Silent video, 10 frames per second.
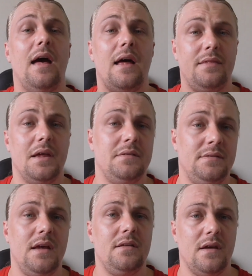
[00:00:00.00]
at that
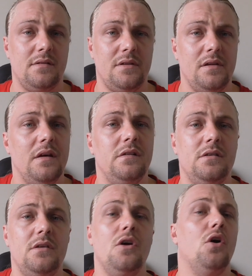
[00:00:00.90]
said
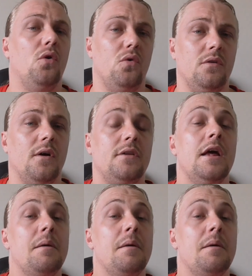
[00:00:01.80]
destination or not.